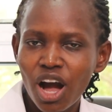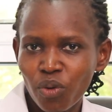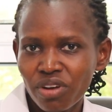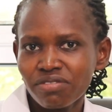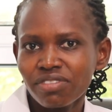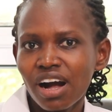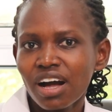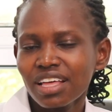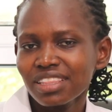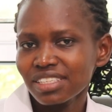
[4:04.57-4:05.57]

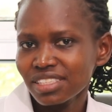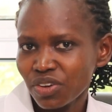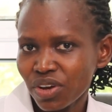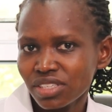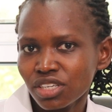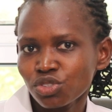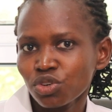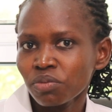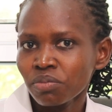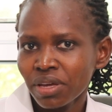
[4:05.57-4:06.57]
However, the cesarean
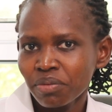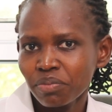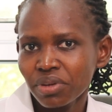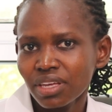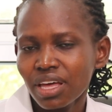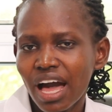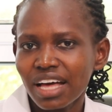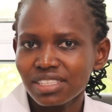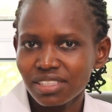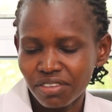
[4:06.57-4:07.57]
section may be
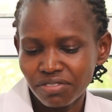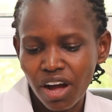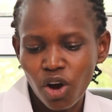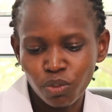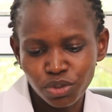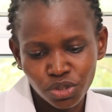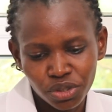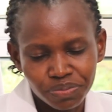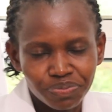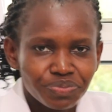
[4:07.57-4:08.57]
a safer
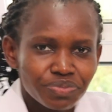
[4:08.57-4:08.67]
option.